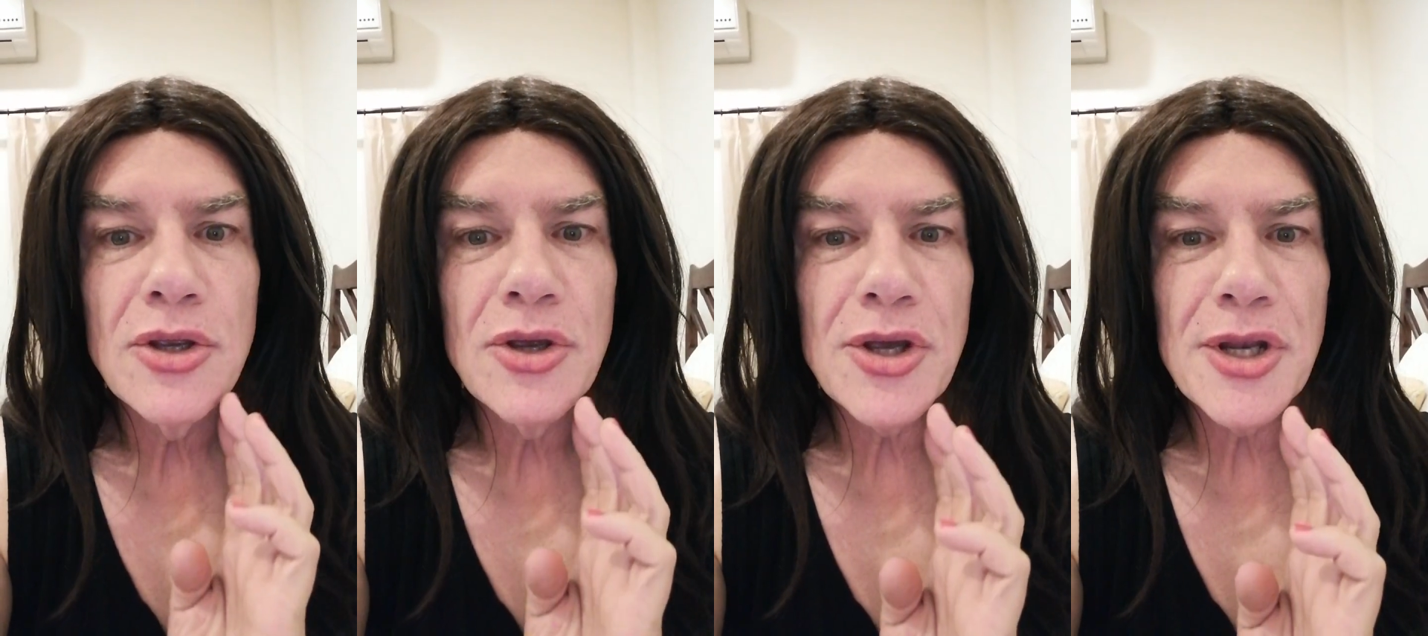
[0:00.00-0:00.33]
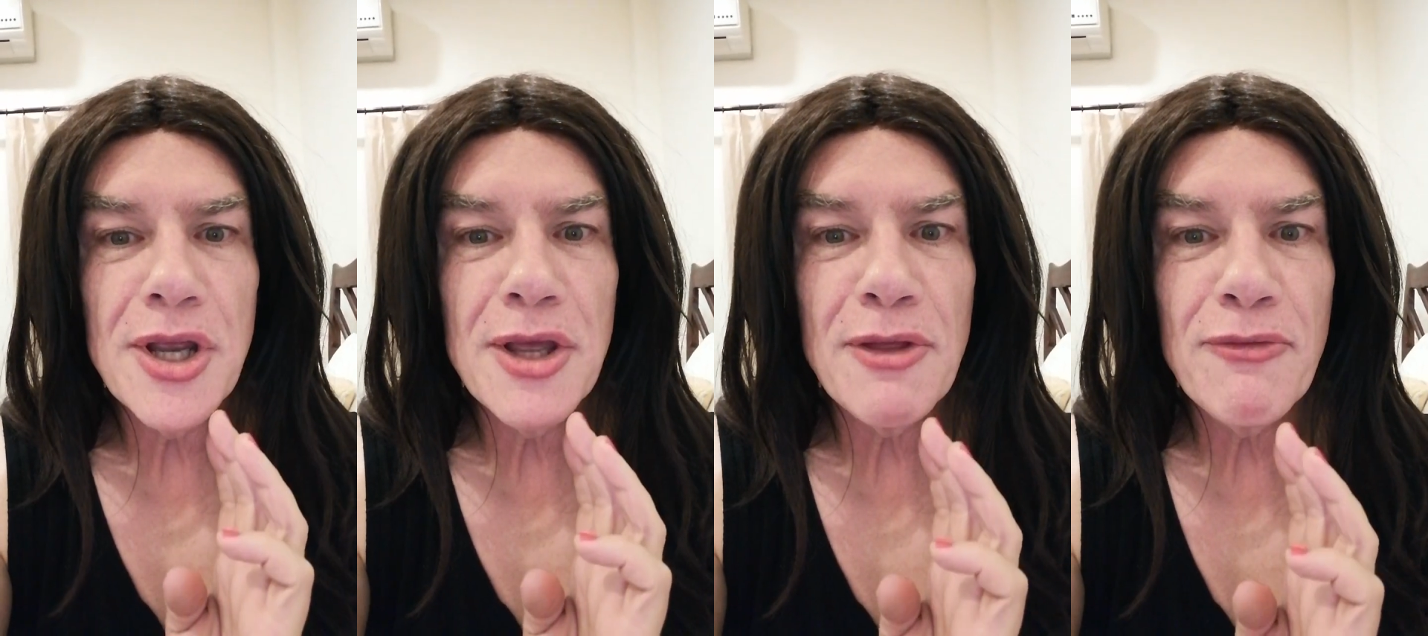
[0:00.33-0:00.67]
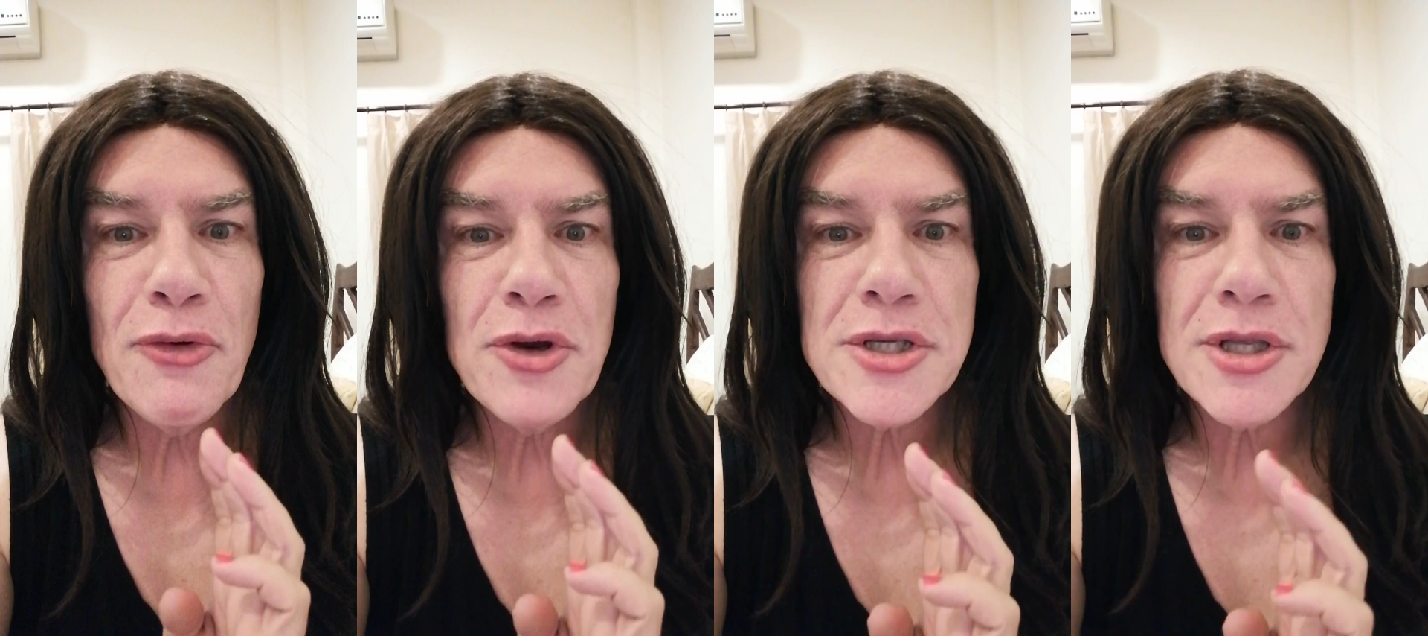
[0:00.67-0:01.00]
you can hear the
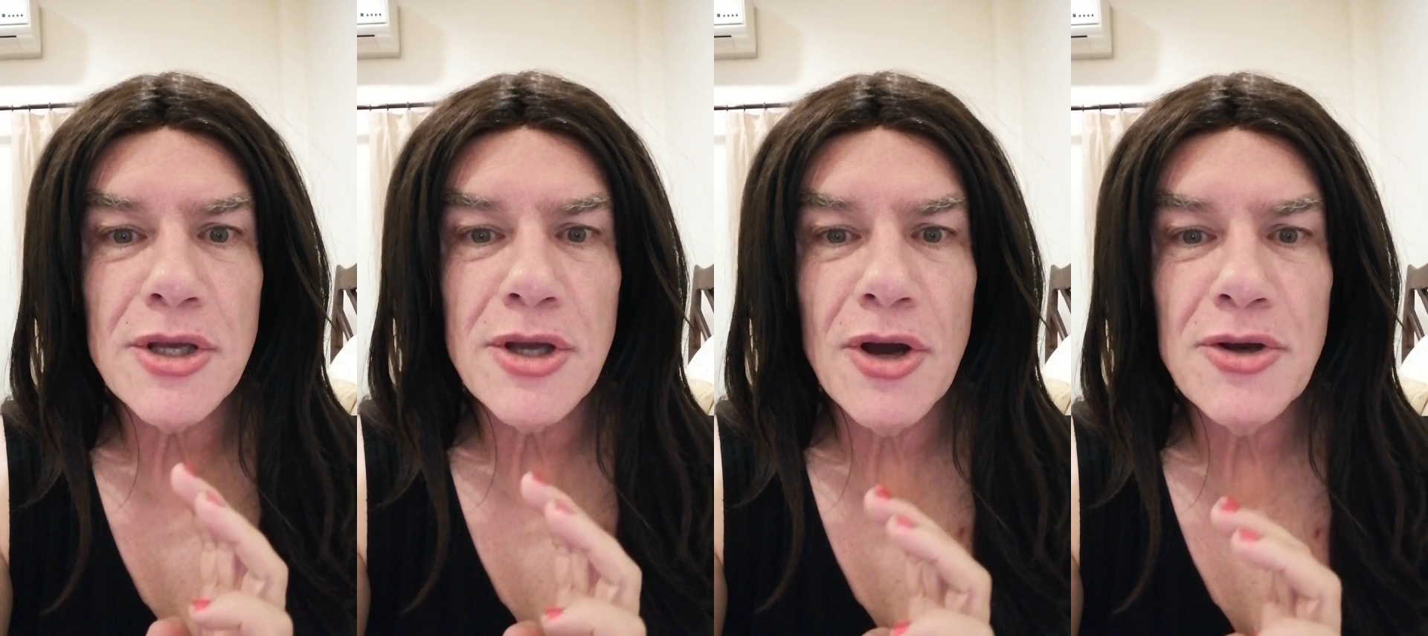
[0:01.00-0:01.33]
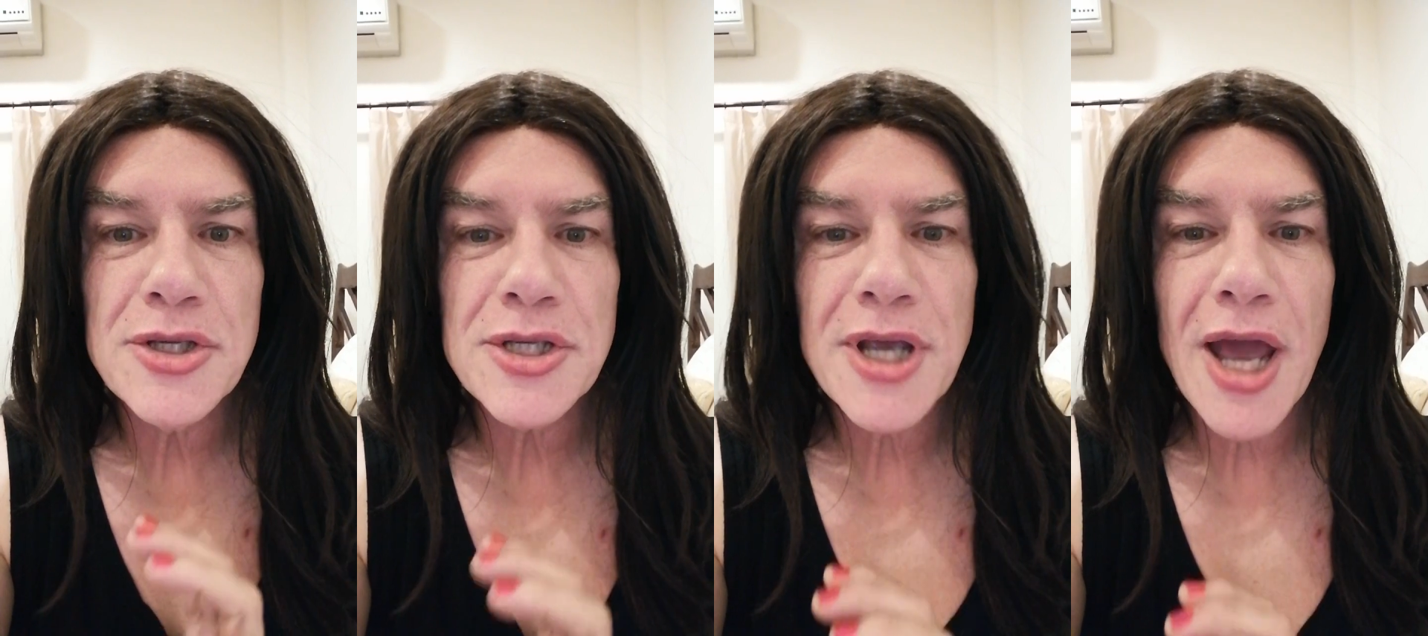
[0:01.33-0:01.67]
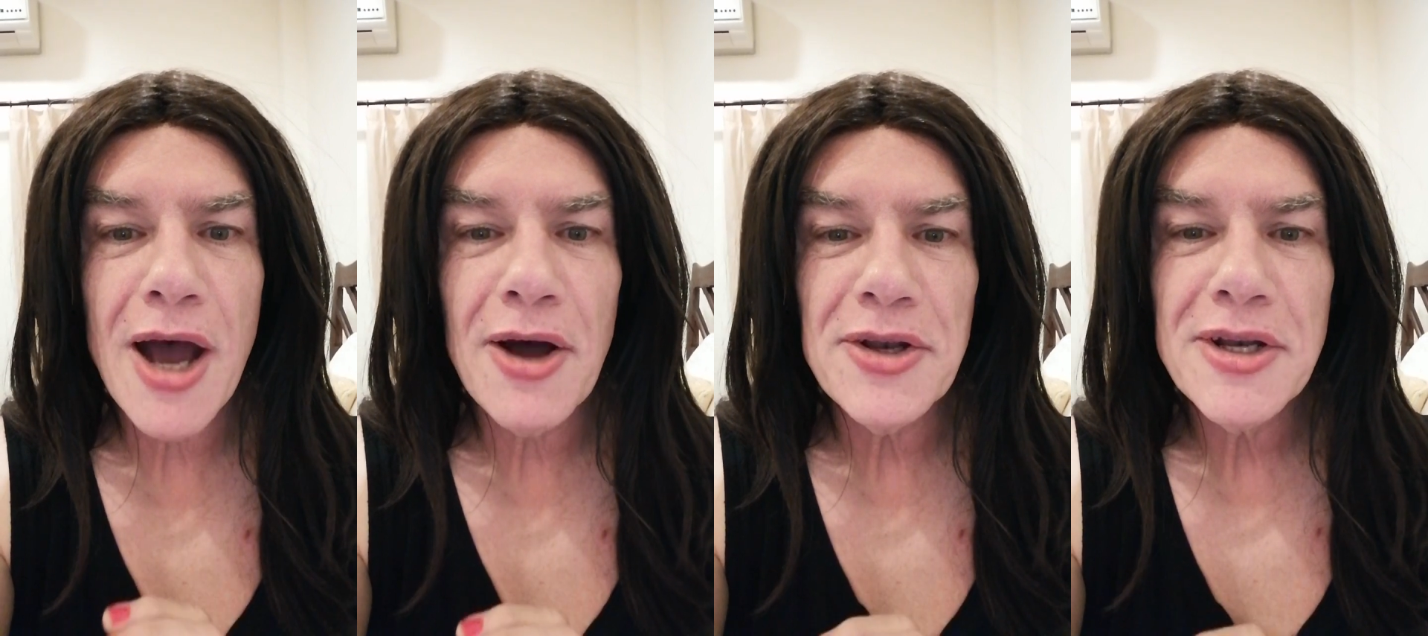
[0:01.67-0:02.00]
voice of the ghost
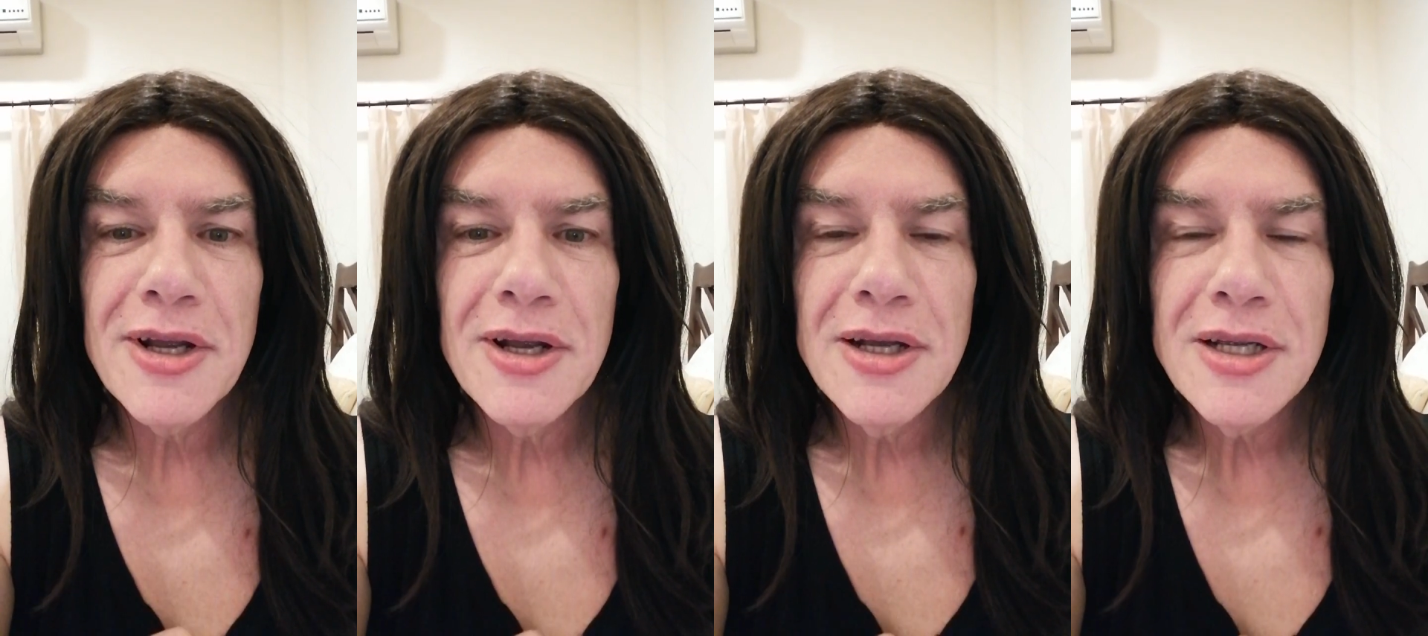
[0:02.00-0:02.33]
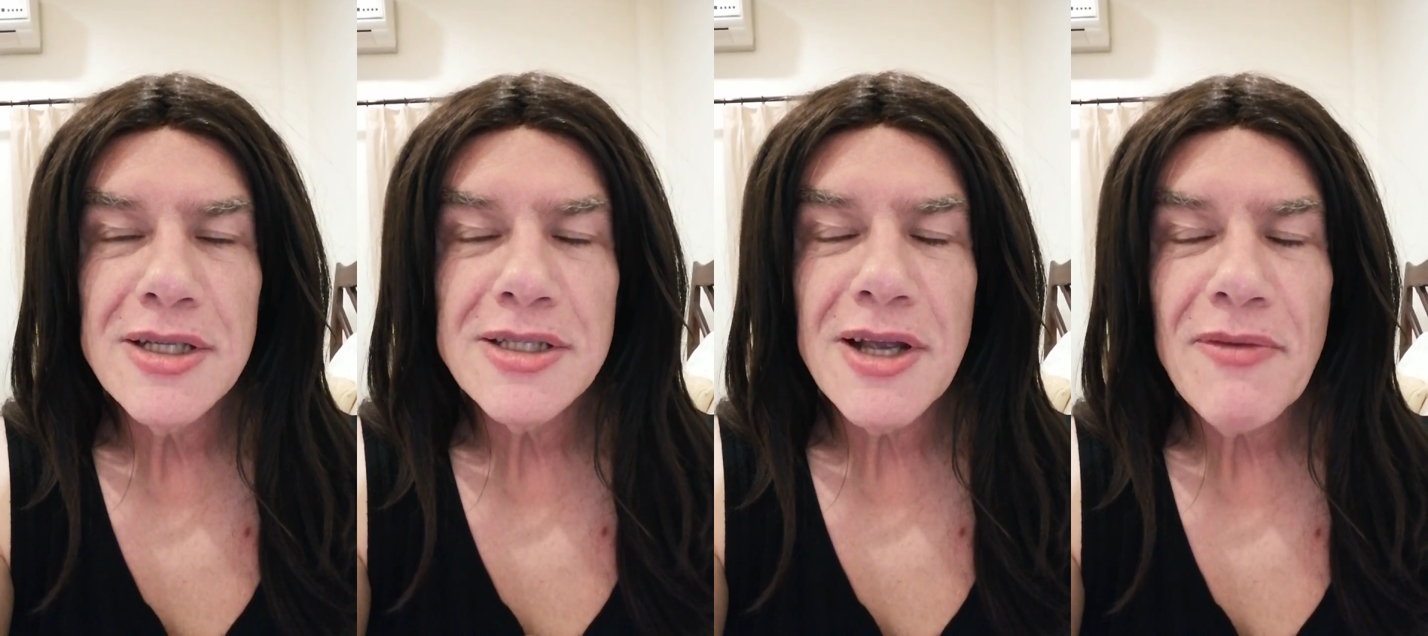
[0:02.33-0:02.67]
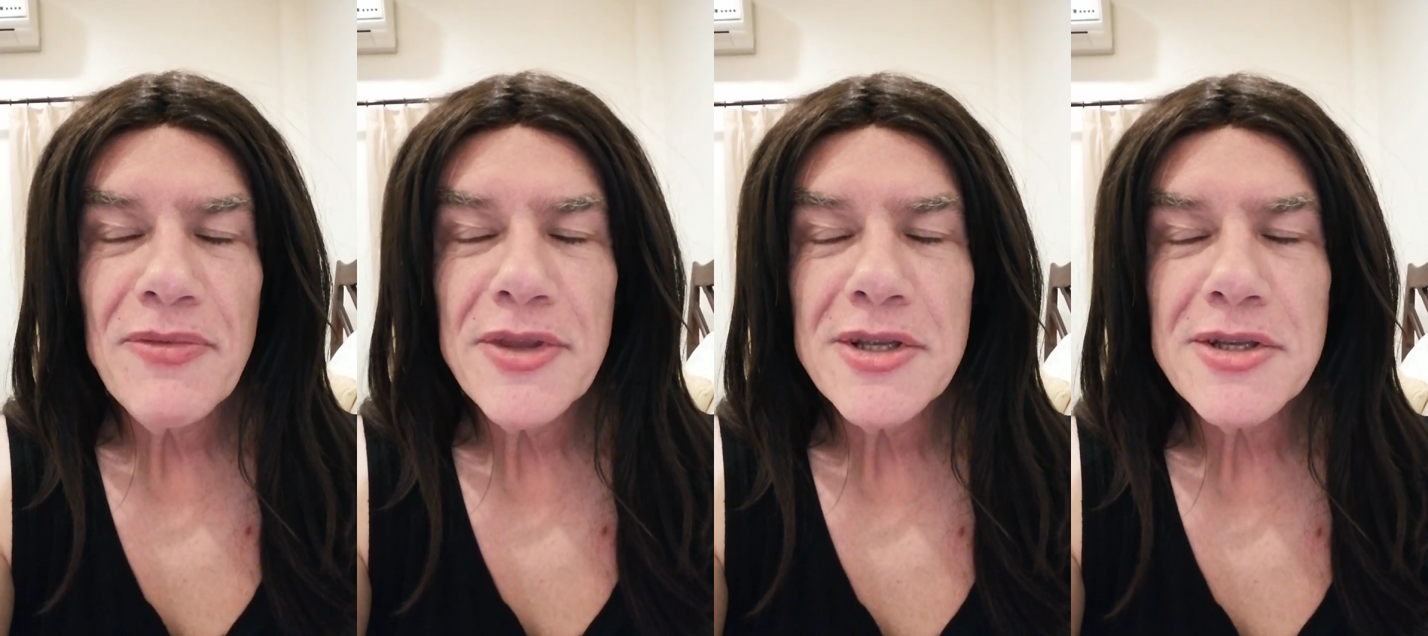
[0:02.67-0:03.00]
scout. It's like,